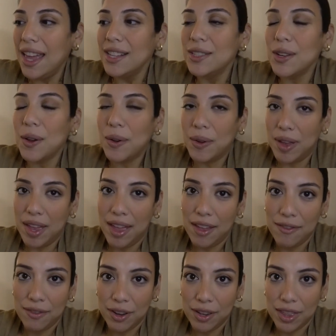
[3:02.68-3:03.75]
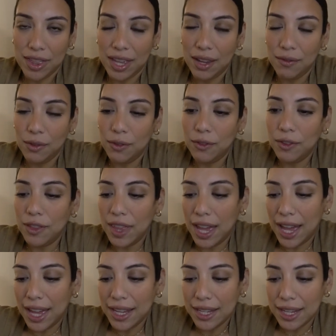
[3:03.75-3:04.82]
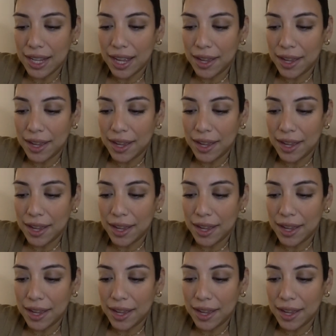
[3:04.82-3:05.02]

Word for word: So I'm very thankful for that.